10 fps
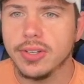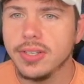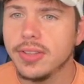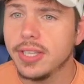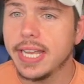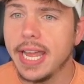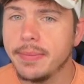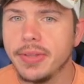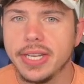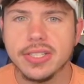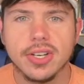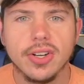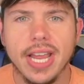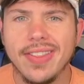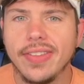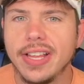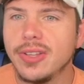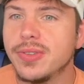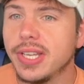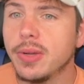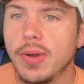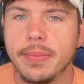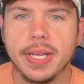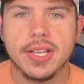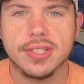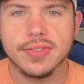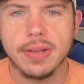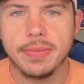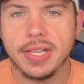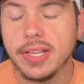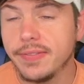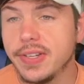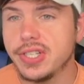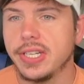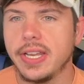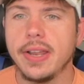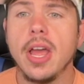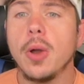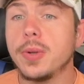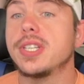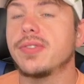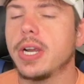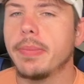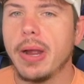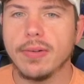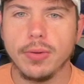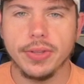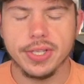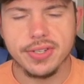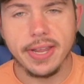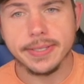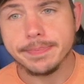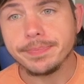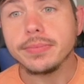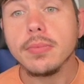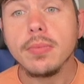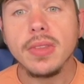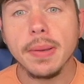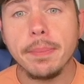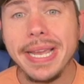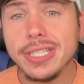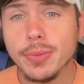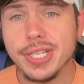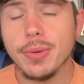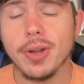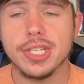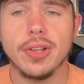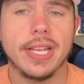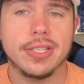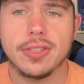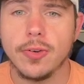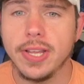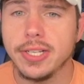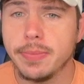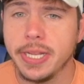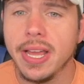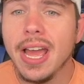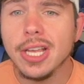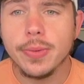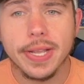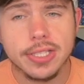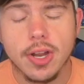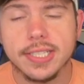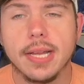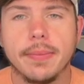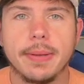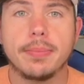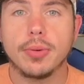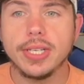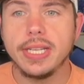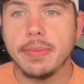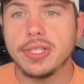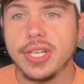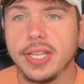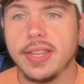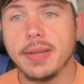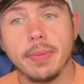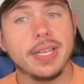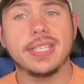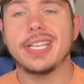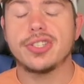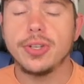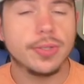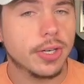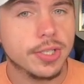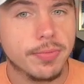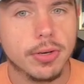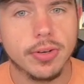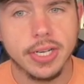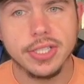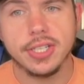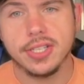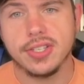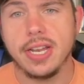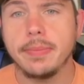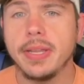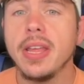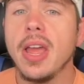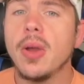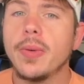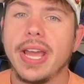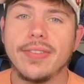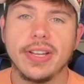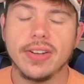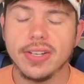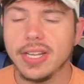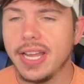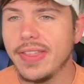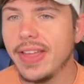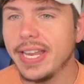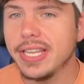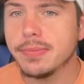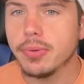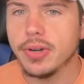game the next turn, and then they lose anyway because of something like Fishing Net, which is very powerful in this deck. Base Wishiwashi only has 30 HP, so it gets knocked out by pretty much anything, but it takes 2 turns for Greninja to snipe it. We have Irida, and that is pretty